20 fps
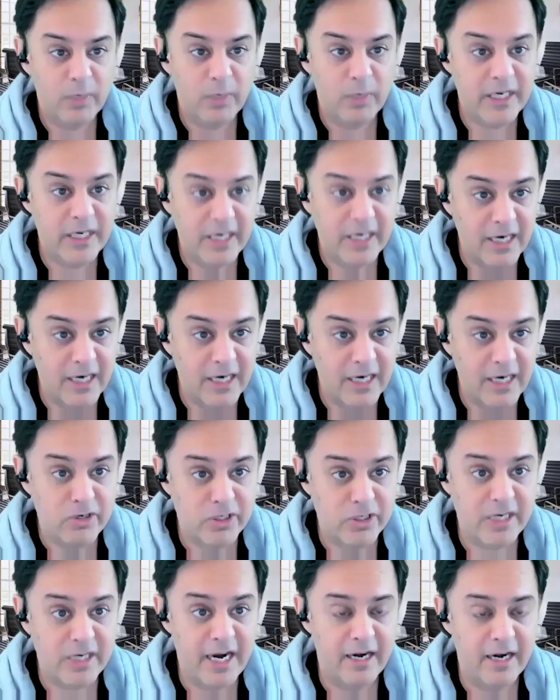we didn't
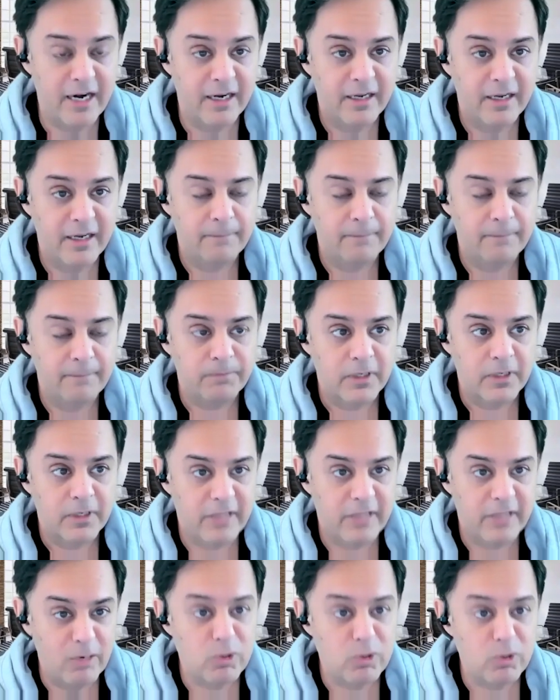understand.
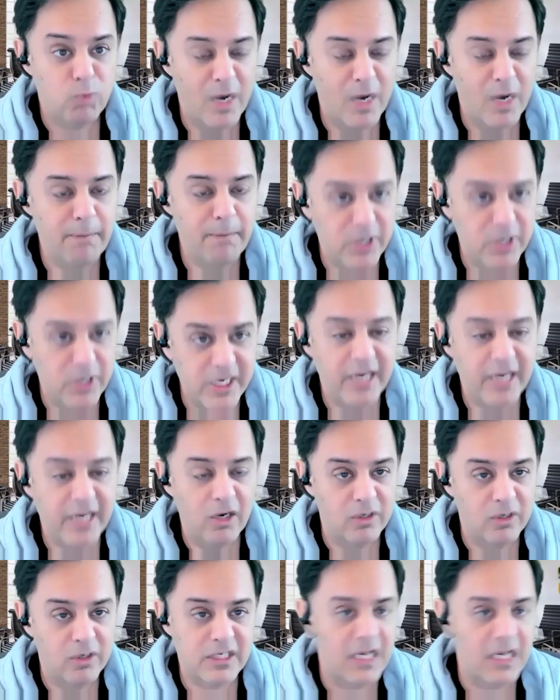There was one
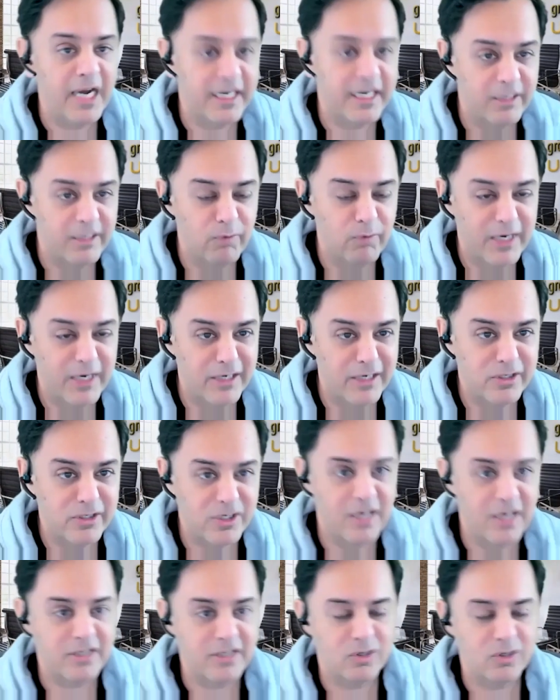particular slide that we can
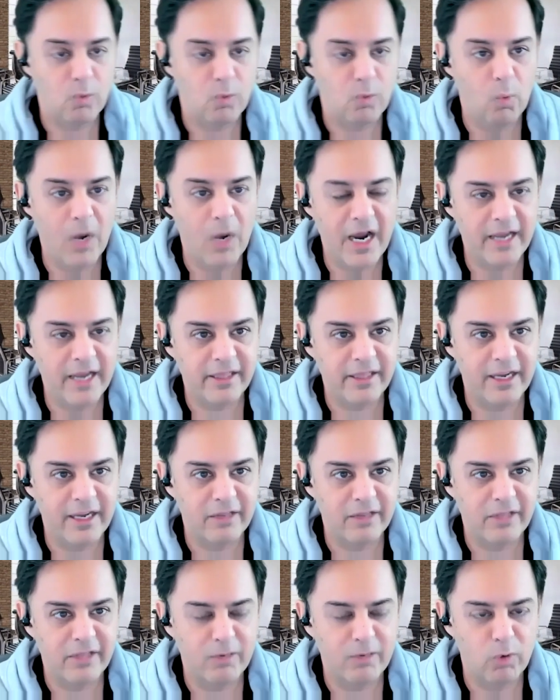discuss why
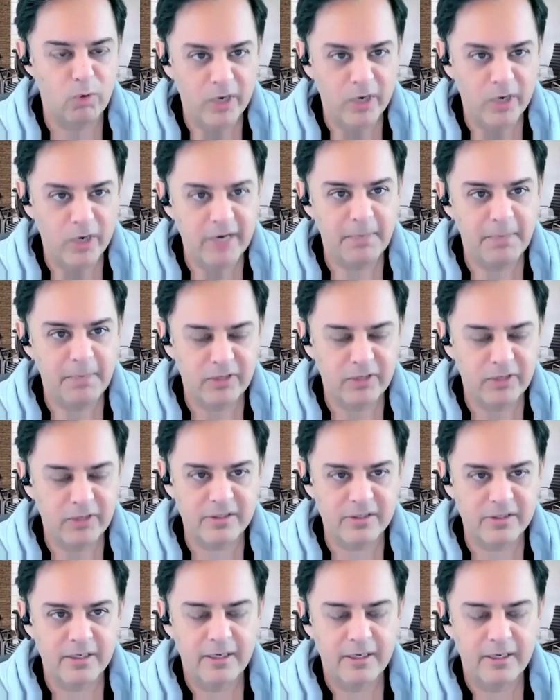they, they were worried about this.